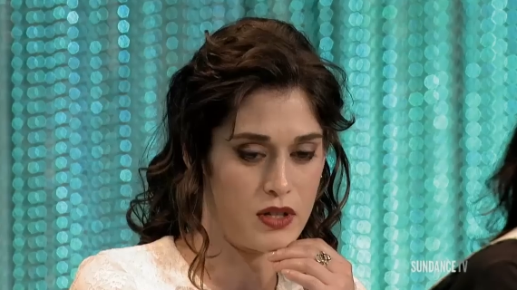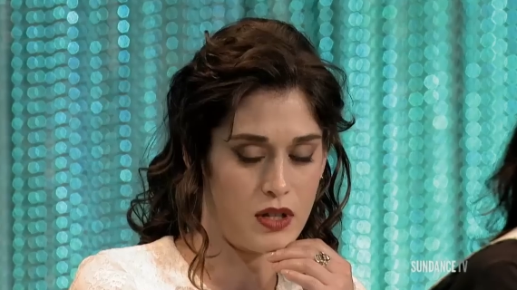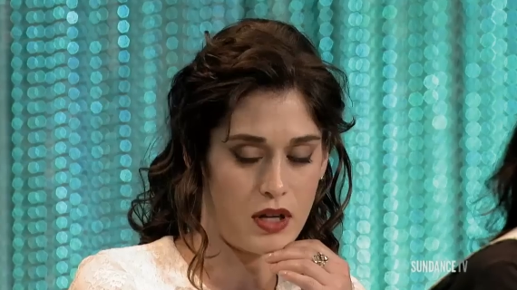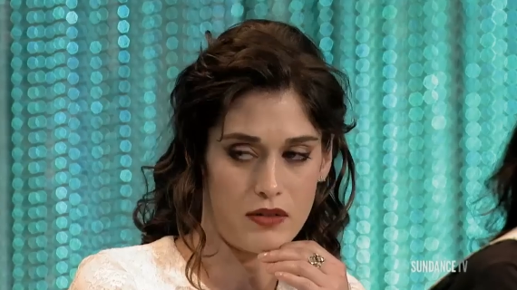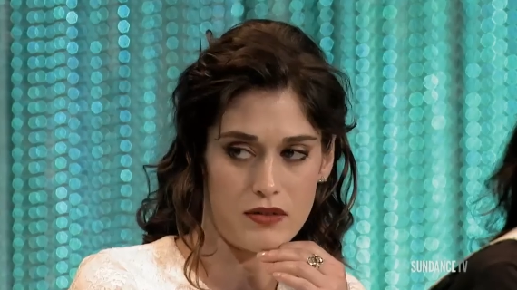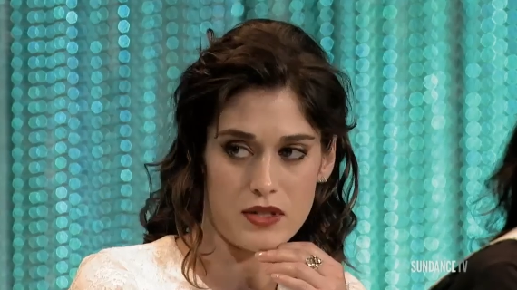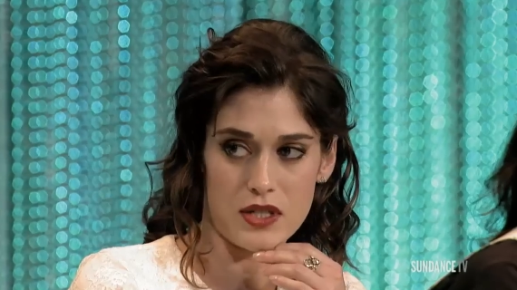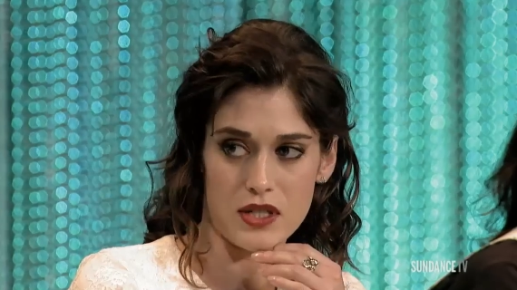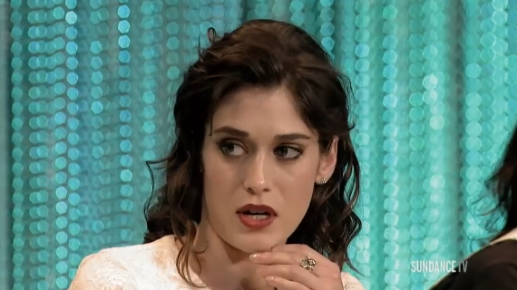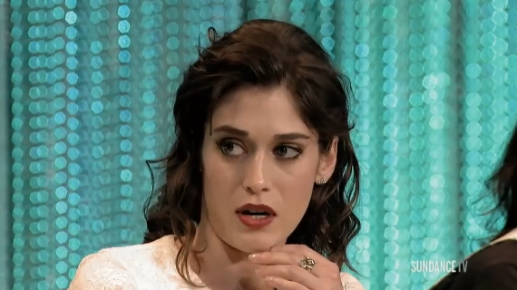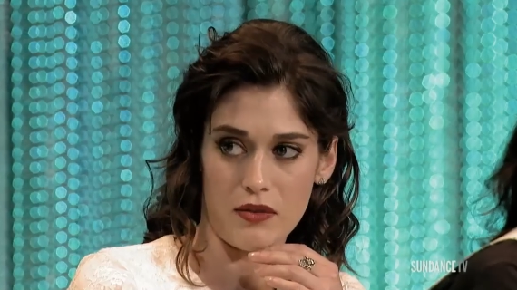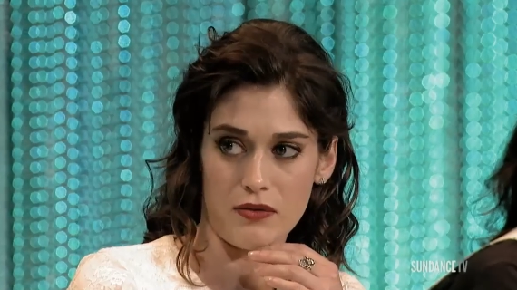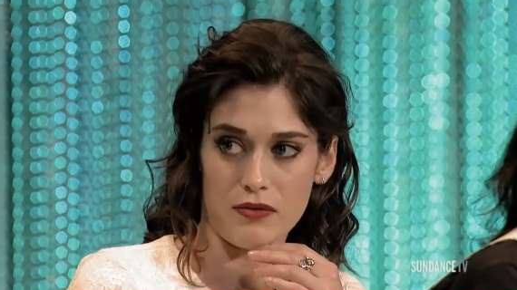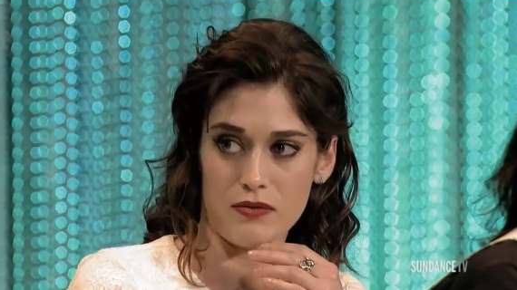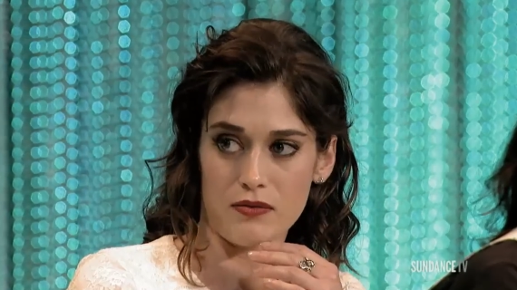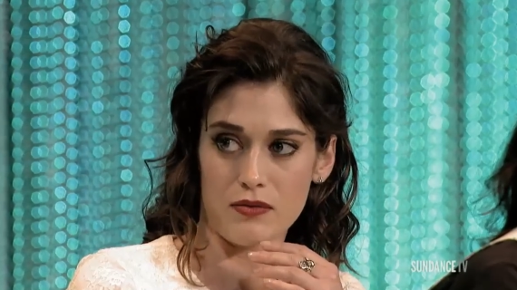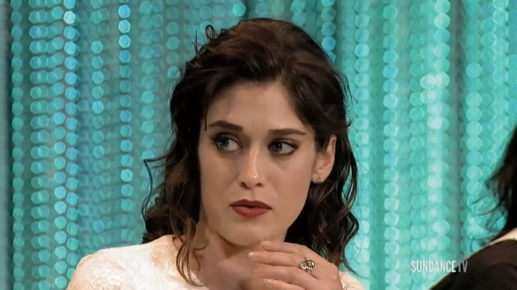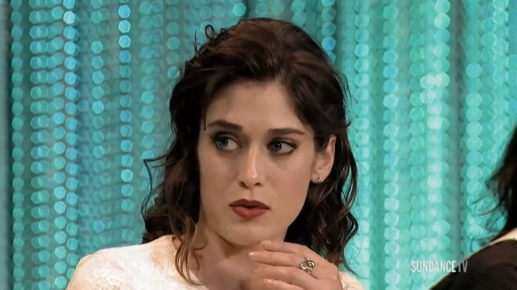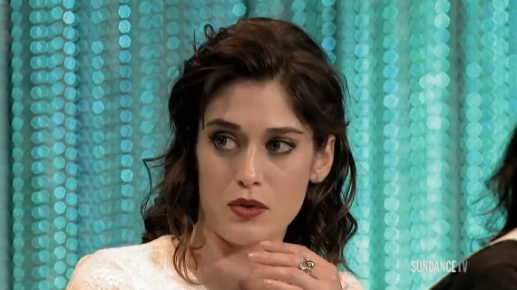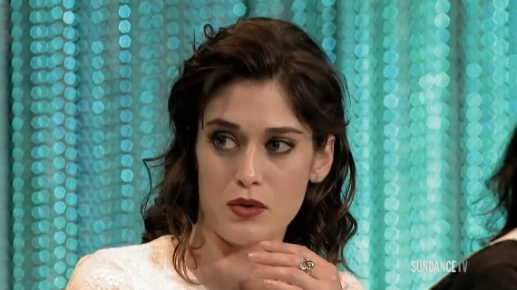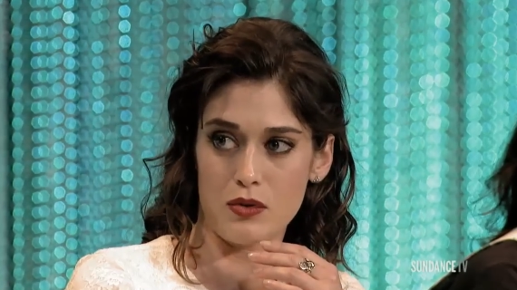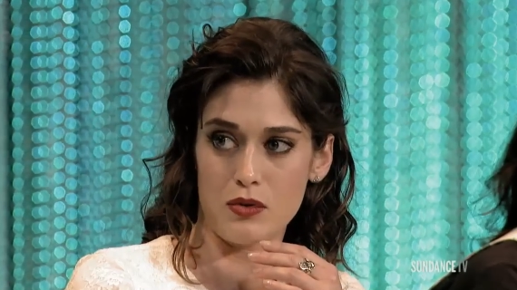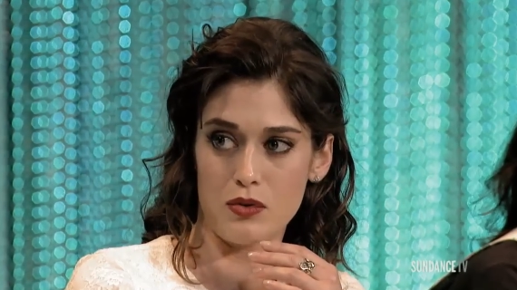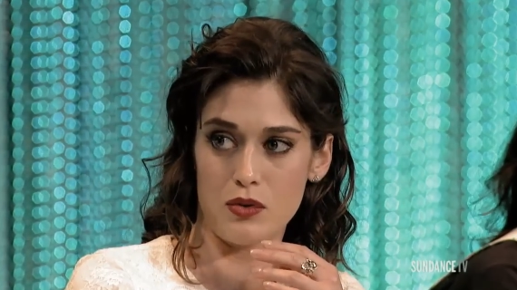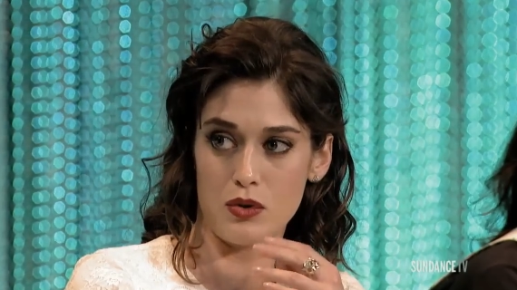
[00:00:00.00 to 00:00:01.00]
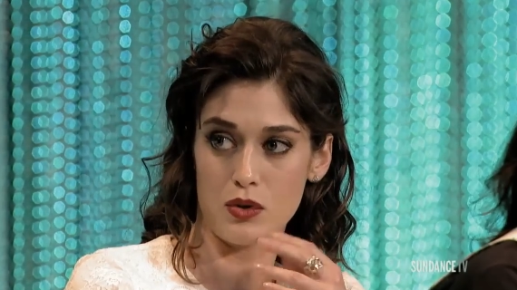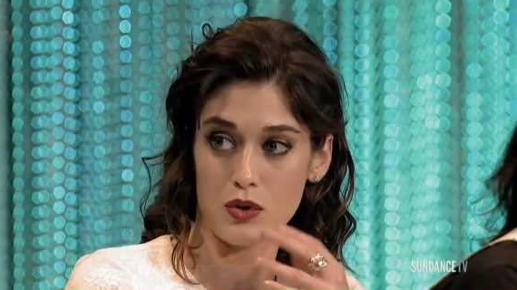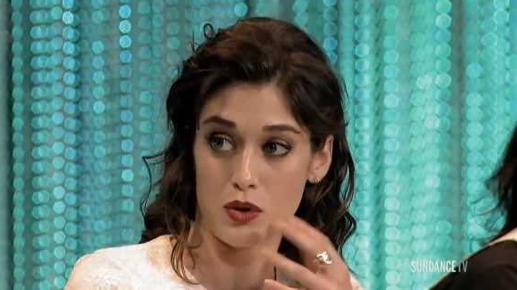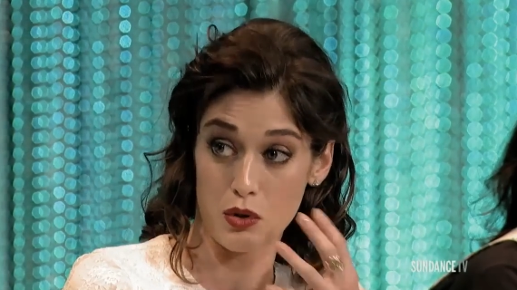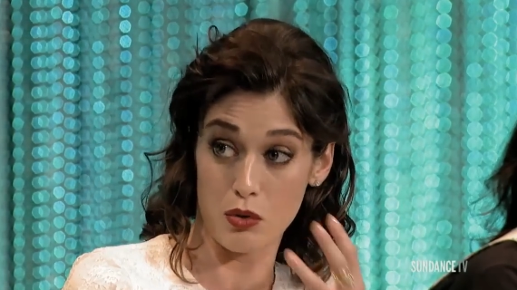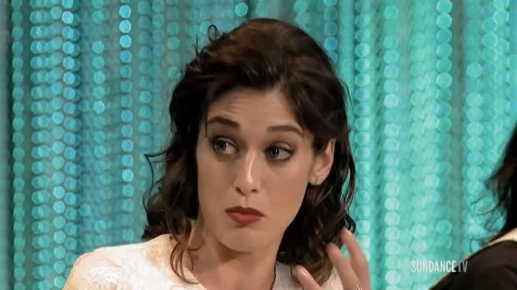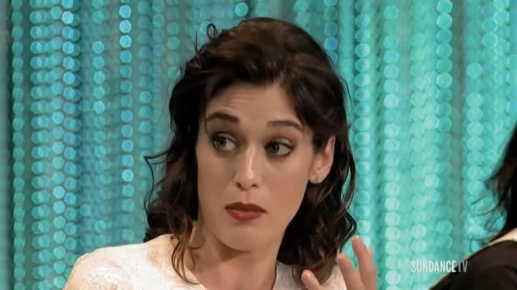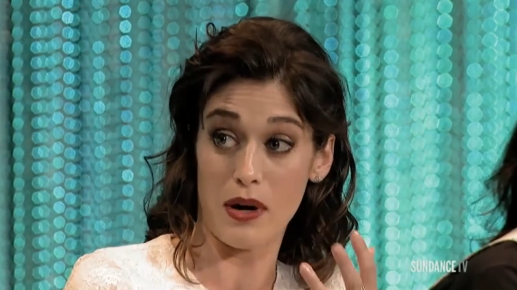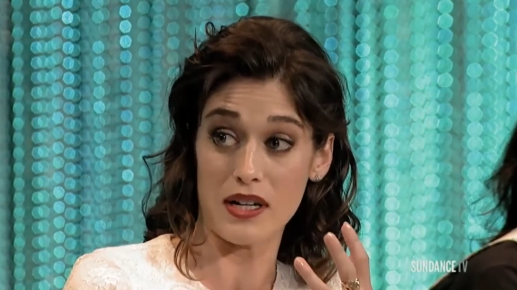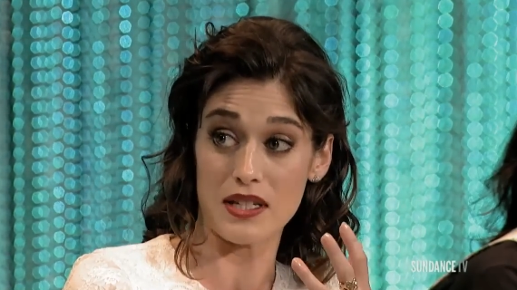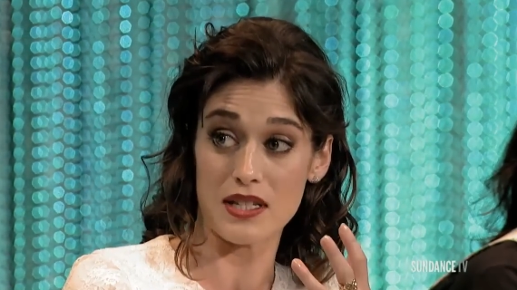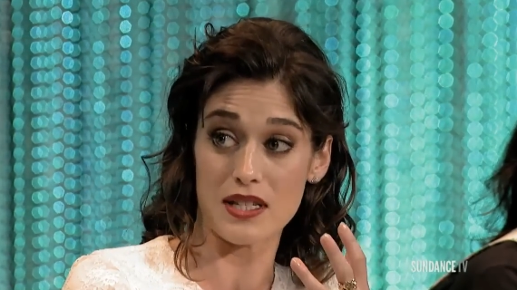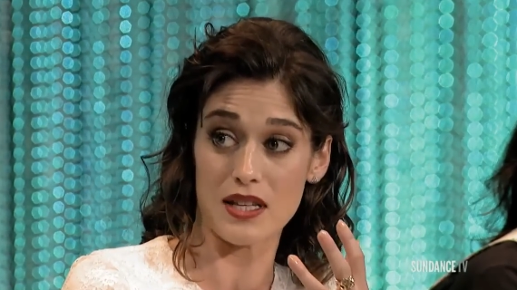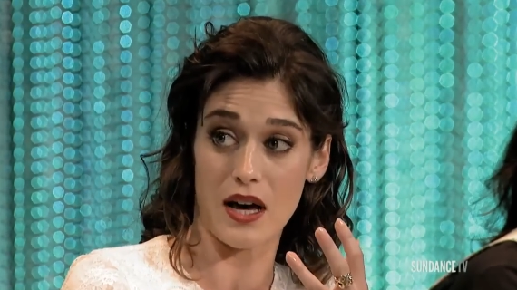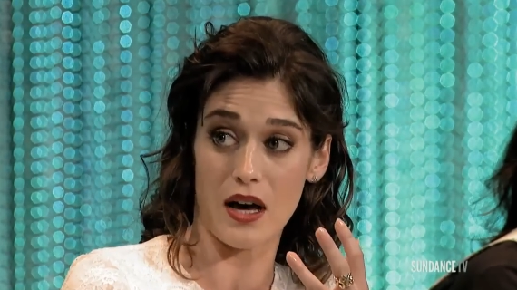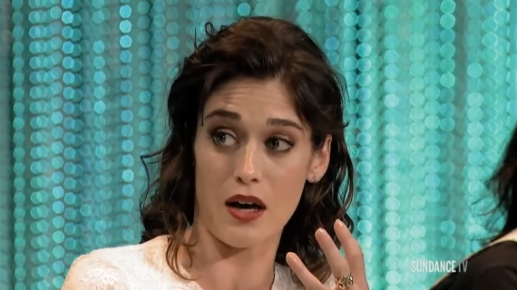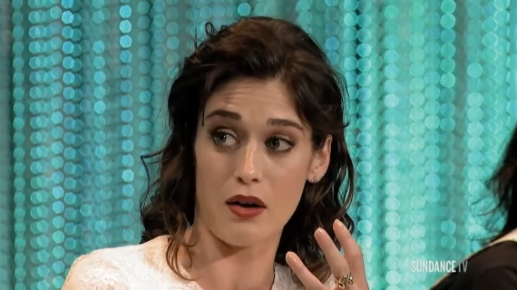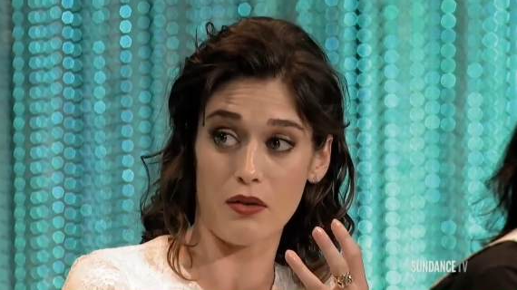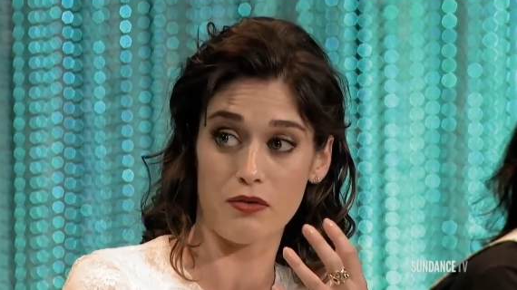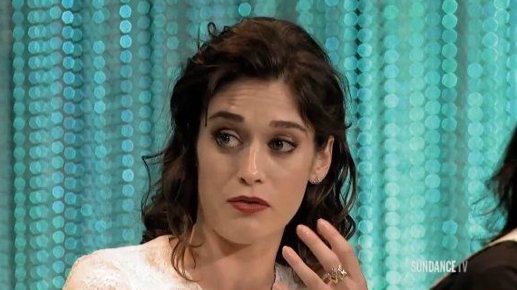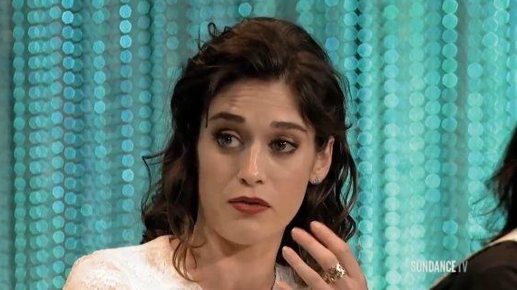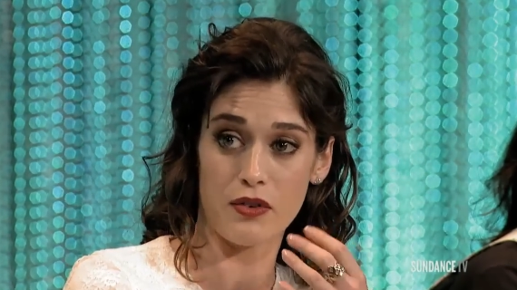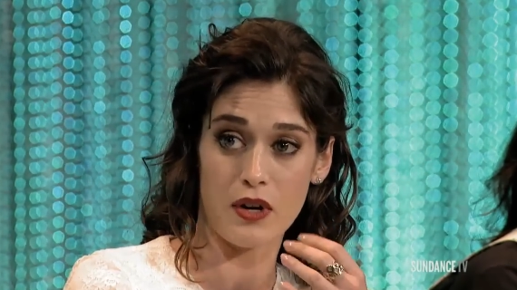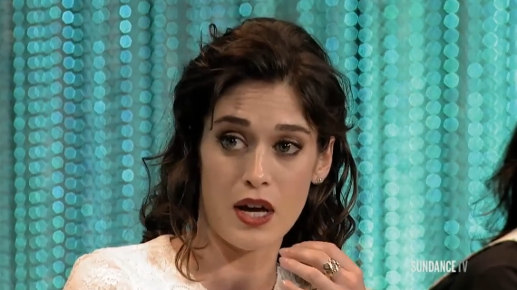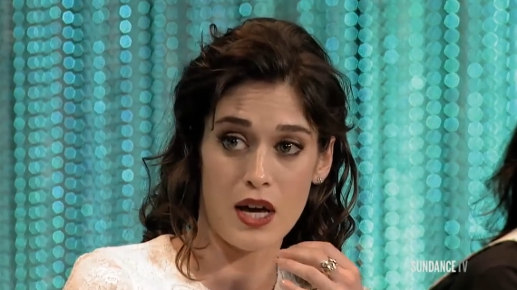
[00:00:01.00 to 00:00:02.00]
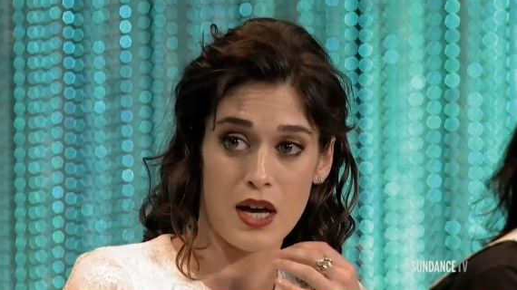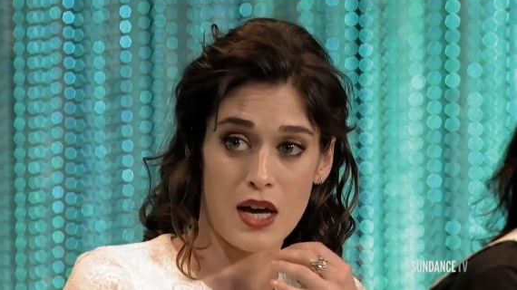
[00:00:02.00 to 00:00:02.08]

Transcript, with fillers: a lot of stuff to myself.